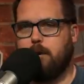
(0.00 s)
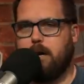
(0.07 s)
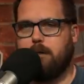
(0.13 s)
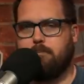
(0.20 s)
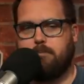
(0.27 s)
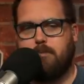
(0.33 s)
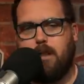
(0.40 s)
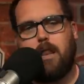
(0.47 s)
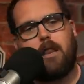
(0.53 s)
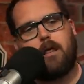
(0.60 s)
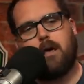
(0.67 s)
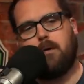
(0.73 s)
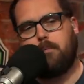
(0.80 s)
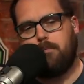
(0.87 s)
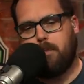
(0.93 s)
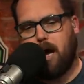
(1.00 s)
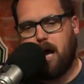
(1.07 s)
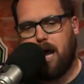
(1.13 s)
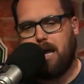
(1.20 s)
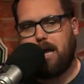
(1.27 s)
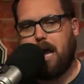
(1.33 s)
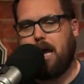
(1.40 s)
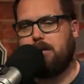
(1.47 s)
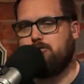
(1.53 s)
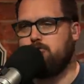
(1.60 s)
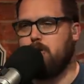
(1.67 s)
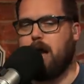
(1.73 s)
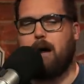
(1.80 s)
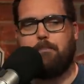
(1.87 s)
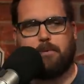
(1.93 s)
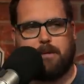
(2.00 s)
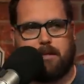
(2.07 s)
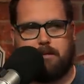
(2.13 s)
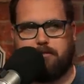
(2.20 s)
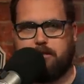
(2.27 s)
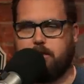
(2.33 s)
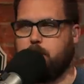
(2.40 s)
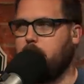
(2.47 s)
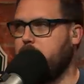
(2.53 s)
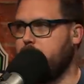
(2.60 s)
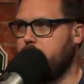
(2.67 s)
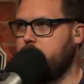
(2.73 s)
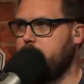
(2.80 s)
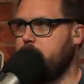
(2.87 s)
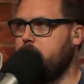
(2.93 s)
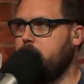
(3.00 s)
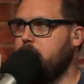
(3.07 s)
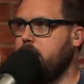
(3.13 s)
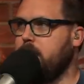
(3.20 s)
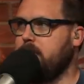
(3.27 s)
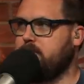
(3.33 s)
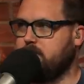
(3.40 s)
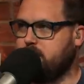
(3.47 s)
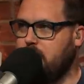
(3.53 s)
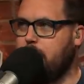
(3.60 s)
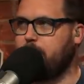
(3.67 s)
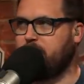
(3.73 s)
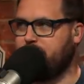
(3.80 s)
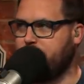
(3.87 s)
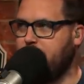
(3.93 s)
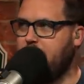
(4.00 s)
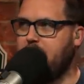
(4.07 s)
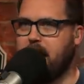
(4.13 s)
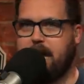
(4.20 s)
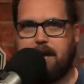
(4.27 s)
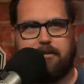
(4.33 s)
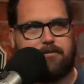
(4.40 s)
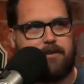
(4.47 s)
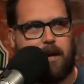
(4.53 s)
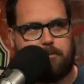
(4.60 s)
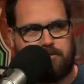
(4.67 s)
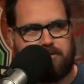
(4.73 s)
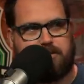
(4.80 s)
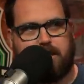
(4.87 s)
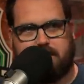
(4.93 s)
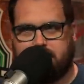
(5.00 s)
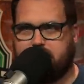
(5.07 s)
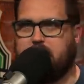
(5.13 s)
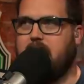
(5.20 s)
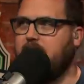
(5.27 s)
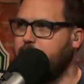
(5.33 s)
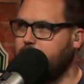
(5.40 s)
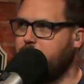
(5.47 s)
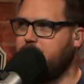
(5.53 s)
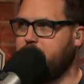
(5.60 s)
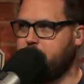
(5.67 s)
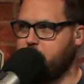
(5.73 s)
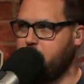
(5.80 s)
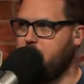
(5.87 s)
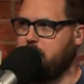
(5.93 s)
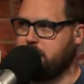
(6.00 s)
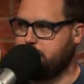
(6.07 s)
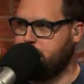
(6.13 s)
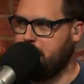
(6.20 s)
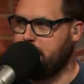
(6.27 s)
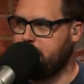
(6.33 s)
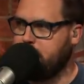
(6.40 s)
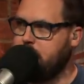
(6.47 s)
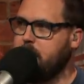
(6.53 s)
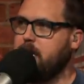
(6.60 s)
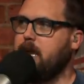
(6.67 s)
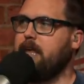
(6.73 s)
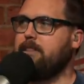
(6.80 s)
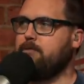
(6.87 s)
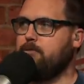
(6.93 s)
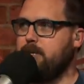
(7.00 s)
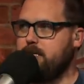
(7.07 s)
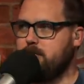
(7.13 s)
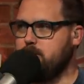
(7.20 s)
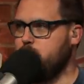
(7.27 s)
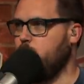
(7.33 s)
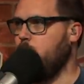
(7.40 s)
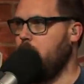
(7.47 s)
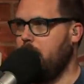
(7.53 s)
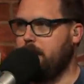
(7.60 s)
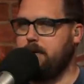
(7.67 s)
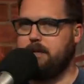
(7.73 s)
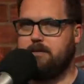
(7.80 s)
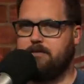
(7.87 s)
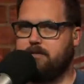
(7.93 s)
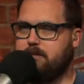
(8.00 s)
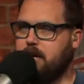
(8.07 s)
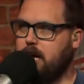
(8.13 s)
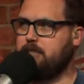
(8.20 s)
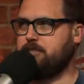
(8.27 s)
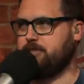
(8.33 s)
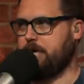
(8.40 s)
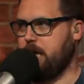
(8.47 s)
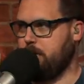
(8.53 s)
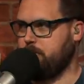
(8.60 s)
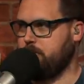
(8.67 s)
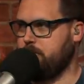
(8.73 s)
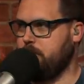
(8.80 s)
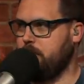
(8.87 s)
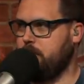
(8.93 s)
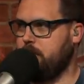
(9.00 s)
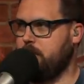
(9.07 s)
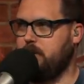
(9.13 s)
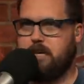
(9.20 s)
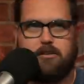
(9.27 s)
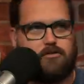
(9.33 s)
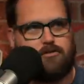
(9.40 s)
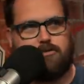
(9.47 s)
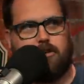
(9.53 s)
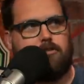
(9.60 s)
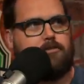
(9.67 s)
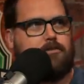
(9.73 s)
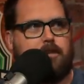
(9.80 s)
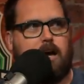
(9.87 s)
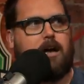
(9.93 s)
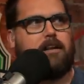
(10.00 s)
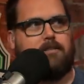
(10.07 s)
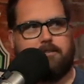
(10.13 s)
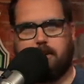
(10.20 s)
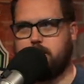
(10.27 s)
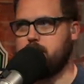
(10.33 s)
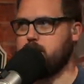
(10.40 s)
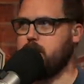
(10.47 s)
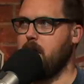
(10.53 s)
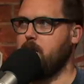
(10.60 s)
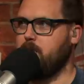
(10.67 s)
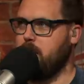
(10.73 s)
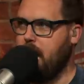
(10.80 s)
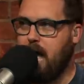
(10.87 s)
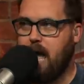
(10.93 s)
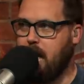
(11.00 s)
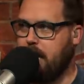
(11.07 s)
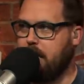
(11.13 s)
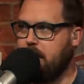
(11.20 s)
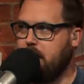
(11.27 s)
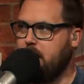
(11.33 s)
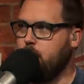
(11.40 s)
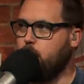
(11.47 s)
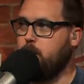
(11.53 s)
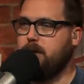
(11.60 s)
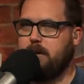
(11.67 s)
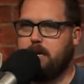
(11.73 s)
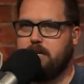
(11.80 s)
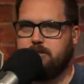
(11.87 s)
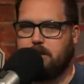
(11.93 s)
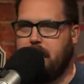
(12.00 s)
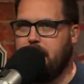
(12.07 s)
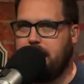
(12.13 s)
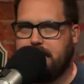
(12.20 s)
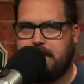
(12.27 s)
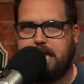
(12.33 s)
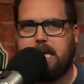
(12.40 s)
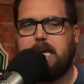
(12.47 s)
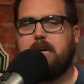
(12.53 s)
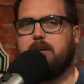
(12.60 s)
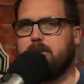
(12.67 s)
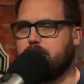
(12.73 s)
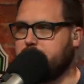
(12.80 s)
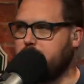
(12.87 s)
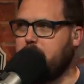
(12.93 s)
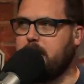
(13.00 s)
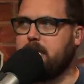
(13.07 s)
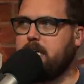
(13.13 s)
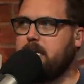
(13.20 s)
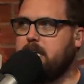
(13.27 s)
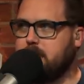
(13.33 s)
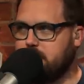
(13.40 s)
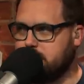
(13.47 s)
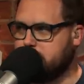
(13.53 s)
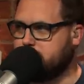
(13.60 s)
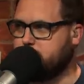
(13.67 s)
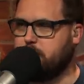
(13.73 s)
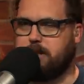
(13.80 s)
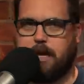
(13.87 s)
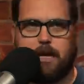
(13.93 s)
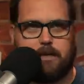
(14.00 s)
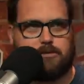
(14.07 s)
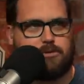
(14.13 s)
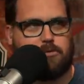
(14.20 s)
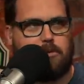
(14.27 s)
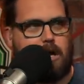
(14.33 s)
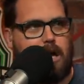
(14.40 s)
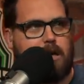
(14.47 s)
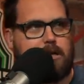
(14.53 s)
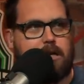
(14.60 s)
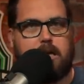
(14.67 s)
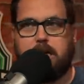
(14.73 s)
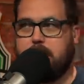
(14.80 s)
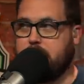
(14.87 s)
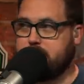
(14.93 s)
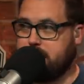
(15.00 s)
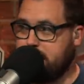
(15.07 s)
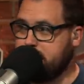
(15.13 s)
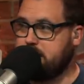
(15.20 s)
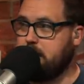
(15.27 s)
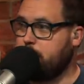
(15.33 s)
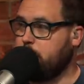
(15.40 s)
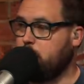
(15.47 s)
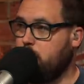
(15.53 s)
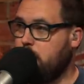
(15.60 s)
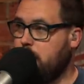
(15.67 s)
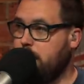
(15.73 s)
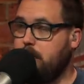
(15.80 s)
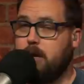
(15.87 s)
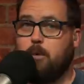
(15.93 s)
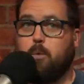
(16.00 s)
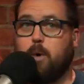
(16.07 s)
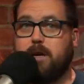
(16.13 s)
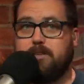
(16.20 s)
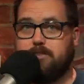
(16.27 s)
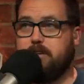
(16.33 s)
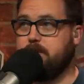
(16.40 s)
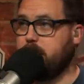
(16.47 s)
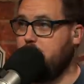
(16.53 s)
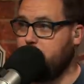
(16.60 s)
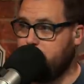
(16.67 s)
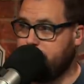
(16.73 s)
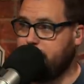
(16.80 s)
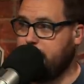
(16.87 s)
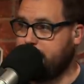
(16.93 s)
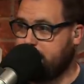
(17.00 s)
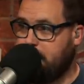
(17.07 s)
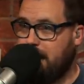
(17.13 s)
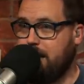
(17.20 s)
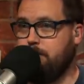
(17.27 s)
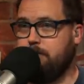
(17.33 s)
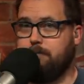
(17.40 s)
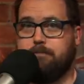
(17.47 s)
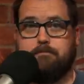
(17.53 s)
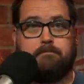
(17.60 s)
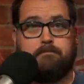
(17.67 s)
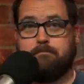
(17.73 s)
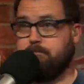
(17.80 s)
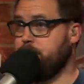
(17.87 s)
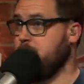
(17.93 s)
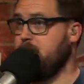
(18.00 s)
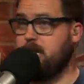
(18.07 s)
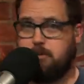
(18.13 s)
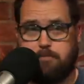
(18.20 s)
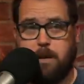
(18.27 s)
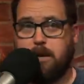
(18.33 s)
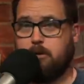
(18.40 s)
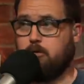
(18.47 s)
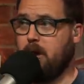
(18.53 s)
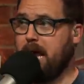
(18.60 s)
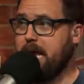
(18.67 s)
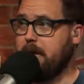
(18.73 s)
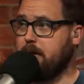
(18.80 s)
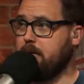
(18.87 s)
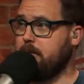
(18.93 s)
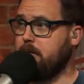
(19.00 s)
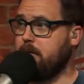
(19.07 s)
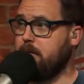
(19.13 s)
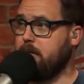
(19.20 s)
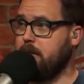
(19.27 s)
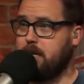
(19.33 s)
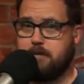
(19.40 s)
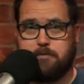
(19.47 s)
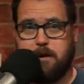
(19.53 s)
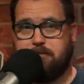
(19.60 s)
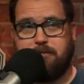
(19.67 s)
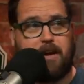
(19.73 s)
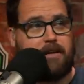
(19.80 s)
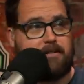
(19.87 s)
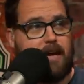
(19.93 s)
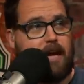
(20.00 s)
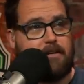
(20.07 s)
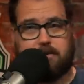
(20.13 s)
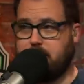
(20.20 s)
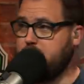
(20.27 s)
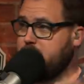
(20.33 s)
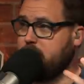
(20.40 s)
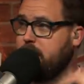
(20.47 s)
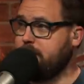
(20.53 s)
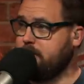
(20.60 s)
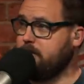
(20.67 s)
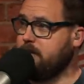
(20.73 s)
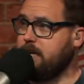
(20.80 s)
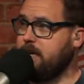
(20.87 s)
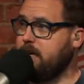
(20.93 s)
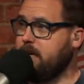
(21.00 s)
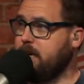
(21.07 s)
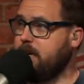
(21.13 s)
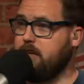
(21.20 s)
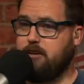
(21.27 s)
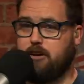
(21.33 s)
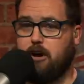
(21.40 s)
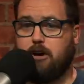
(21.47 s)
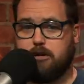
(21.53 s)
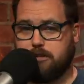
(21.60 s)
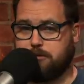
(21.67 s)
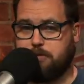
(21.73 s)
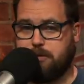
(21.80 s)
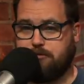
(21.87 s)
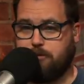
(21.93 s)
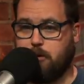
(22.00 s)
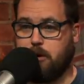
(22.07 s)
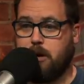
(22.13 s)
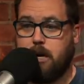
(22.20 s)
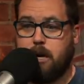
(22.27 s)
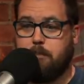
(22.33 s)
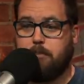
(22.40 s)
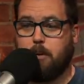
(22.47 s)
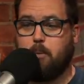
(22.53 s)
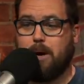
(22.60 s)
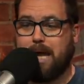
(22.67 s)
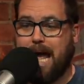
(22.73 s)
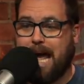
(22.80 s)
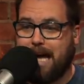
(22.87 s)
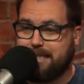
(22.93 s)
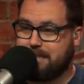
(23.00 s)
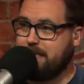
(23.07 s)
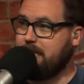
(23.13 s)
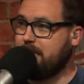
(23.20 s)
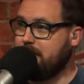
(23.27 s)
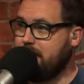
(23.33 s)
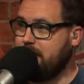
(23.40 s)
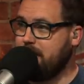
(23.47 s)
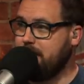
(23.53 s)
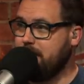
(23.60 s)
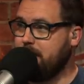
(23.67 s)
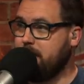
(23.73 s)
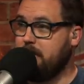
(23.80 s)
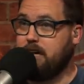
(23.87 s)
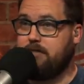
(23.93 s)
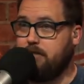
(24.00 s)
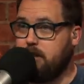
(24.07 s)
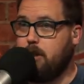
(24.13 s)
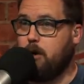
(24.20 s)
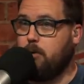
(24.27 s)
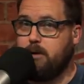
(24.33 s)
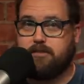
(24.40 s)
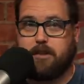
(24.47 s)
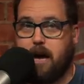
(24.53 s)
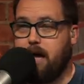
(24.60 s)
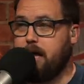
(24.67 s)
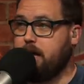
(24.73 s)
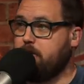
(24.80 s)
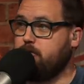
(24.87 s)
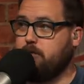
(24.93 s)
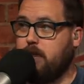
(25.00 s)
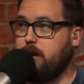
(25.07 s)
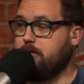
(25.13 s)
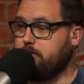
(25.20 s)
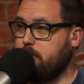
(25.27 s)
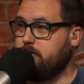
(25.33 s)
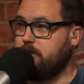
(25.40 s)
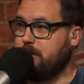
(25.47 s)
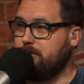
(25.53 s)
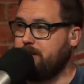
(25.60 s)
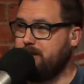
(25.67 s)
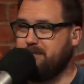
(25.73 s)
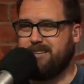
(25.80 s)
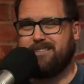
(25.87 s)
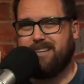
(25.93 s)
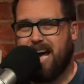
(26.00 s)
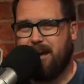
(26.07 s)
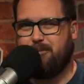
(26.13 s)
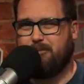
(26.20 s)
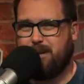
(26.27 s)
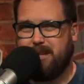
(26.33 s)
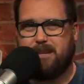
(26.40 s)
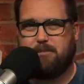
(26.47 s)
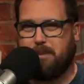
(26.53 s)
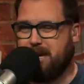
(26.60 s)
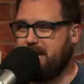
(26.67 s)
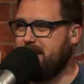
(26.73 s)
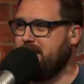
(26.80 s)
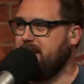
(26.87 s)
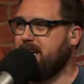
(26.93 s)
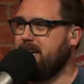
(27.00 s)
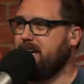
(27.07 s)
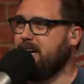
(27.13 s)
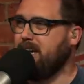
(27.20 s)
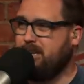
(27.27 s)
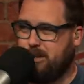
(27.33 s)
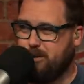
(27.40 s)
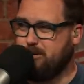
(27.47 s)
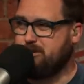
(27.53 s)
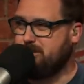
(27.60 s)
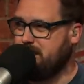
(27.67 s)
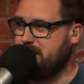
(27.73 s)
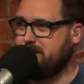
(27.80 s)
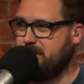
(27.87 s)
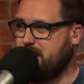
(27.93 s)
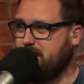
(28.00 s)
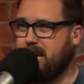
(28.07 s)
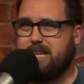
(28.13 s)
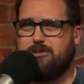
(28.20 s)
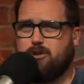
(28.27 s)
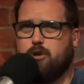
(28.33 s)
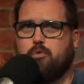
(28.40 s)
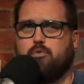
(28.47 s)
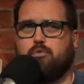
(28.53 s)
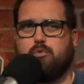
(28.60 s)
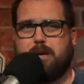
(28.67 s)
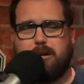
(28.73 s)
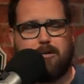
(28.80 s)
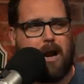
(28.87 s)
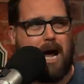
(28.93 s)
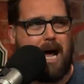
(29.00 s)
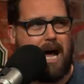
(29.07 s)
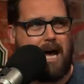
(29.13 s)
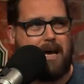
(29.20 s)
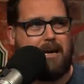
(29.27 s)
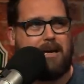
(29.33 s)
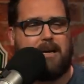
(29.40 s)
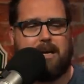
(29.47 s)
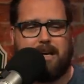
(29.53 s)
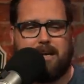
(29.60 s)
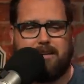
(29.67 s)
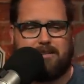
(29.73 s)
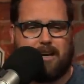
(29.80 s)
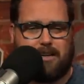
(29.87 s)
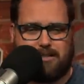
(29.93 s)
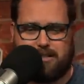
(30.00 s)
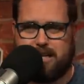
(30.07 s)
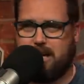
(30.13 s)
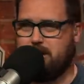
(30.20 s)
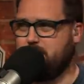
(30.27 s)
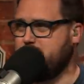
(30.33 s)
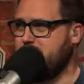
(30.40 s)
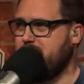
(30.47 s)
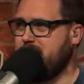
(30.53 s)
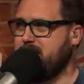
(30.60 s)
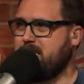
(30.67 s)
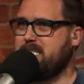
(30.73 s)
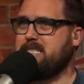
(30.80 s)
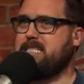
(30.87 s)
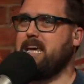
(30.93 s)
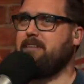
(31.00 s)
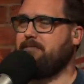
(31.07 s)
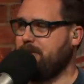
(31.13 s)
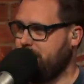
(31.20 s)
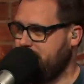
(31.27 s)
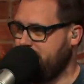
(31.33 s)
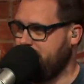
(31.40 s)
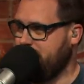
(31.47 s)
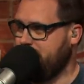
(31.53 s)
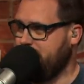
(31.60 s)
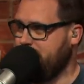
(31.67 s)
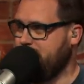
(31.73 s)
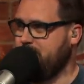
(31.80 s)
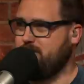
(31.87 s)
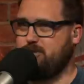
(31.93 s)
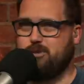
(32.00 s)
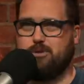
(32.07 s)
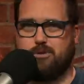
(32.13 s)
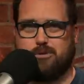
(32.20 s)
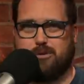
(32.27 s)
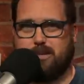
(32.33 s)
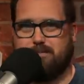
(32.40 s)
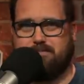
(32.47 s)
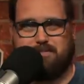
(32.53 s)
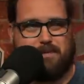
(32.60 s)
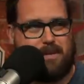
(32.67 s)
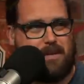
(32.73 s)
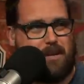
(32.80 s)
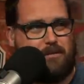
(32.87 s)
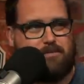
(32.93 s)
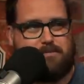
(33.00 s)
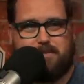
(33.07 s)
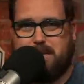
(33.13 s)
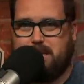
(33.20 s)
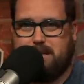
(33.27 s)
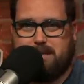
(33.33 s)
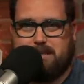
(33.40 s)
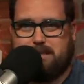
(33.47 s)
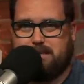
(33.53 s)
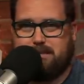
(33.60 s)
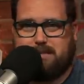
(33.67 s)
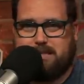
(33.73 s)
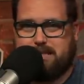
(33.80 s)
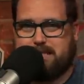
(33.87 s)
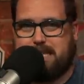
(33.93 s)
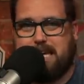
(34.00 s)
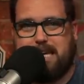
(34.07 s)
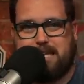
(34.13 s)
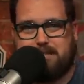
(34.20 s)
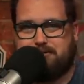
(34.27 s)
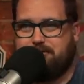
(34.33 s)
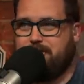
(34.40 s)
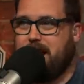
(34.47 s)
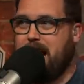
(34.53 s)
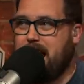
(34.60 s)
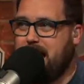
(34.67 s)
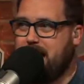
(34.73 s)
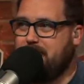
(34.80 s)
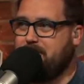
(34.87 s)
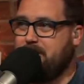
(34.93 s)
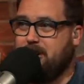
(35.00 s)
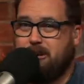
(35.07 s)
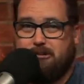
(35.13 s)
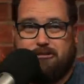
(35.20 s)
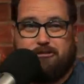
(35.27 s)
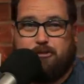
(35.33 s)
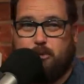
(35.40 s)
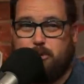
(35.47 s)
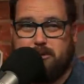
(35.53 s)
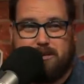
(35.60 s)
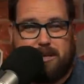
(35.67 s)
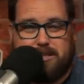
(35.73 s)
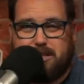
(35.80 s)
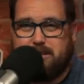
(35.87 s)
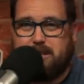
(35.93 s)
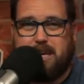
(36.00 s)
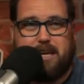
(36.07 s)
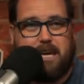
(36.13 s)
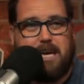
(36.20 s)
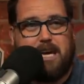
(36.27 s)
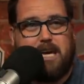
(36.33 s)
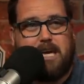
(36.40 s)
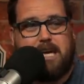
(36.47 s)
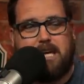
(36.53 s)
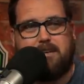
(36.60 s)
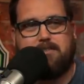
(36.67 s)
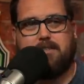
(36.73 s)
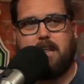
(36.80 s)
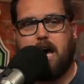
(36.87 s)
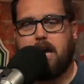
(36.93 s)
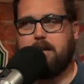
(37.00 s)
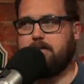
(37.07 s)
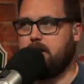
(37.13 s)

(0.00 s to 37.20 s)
do I, I, I do not believe T Y. Hilton is a top five, top six type of prospect, and the reason why is touchdowns. He's just not a touchdown guy. We he's had years and years with Andrew Luck as his number one. What has he done with that time? He's been great. He's been fantastic. He's led the league in yards before. But what hasn't he done? Even though he's got Andrew Luck throwing touchdowns, he's not really been a huge touchdown guy. His career high in touchdowns is seven. He's usually, you know, six, five, four touchdowns. Like, he's not